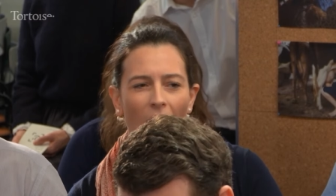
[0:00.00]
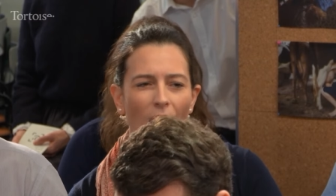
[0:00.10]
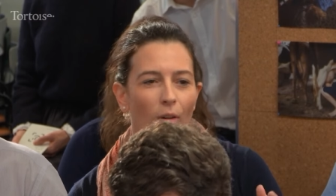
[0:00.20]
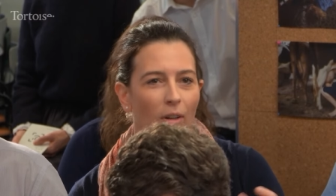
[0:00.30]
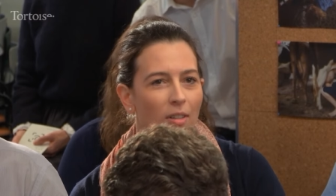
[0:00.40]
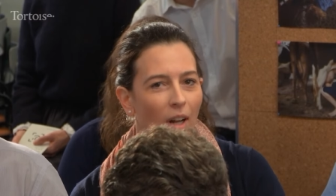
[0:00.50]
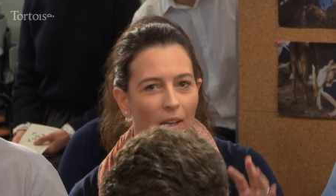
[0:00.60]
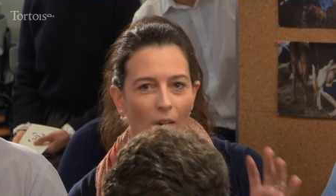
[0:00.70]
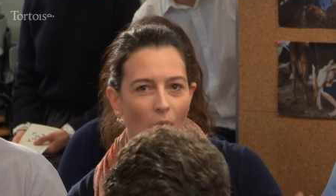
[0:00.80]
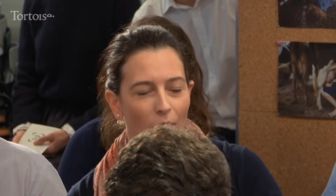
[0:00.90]
I thought
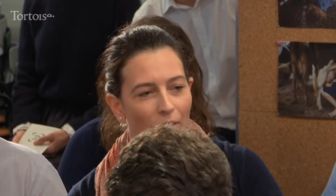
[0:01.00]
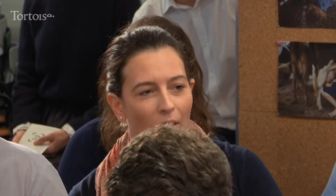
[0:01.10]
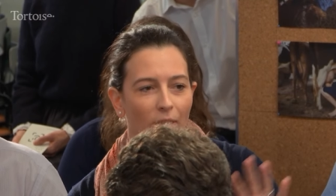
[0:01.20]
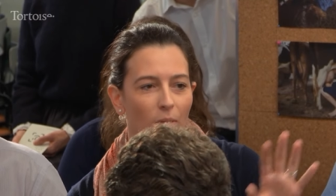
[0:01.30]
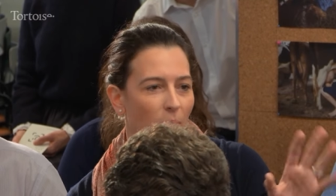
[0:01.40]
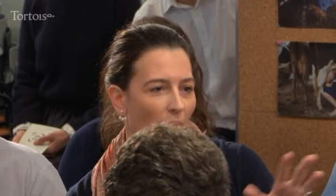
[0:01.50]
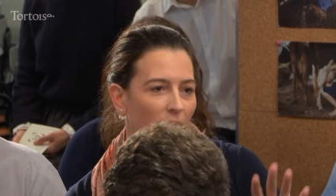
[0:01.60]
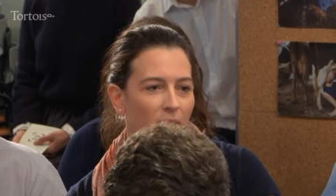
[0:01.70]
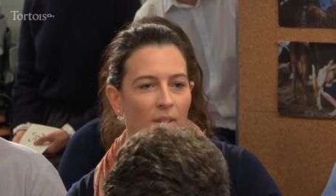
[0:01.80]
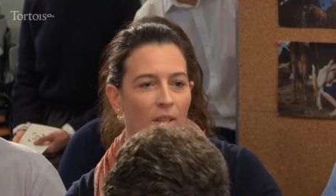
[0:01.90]
slightly odd favored,
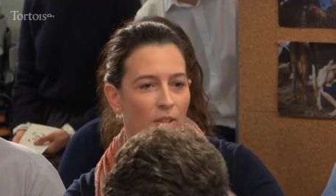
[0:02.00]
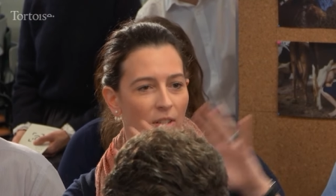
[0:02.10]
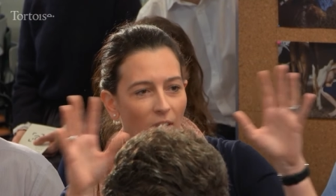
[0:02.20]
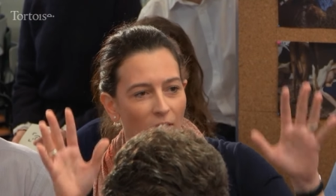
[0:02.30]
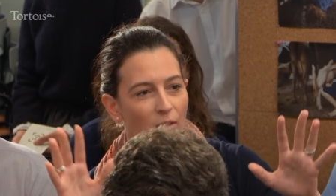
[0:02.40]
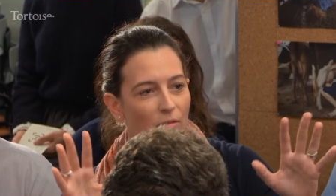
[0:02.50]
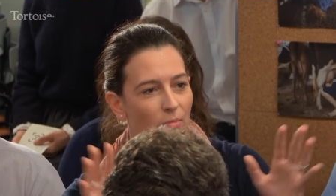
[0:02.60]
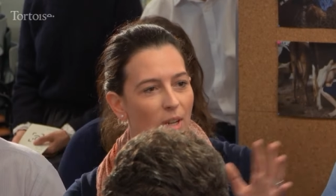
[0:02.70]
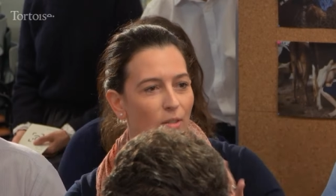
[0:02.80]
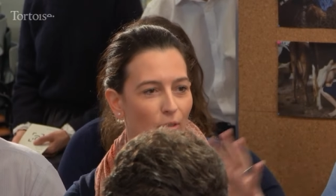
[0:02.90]
but still in the
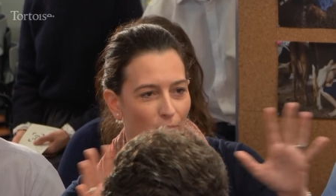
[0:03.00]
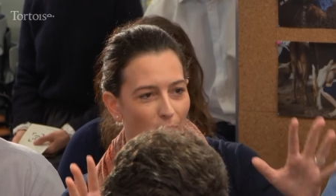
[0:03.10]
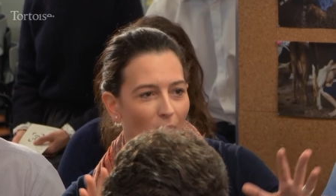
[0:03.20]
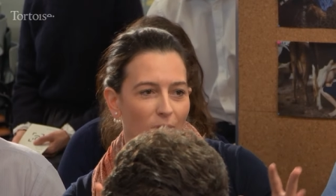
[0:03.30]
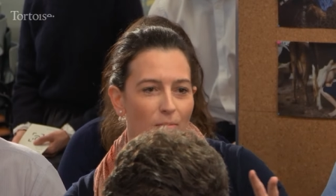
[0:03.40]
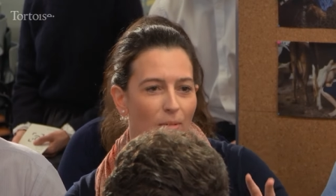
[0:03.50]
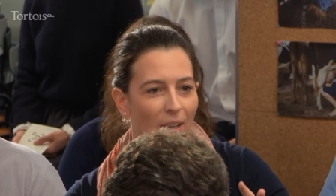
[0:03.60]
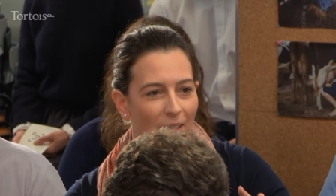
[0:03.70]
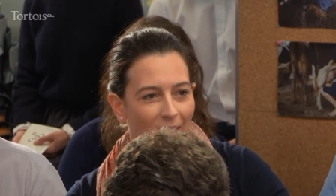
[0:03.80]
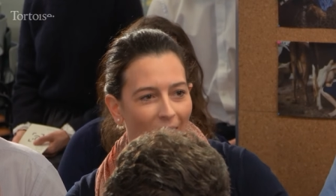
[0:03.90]
remit of
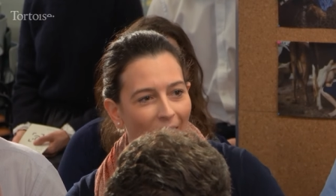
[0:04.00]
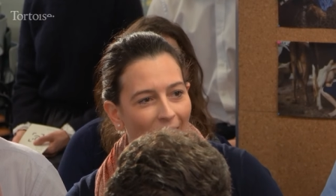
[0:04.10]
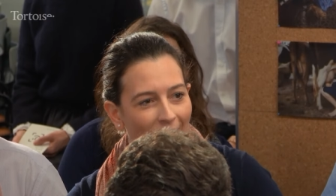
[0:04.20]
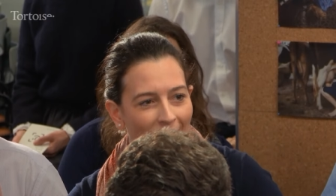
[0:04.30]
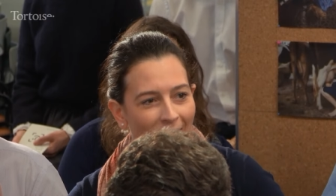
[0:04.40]
possibility.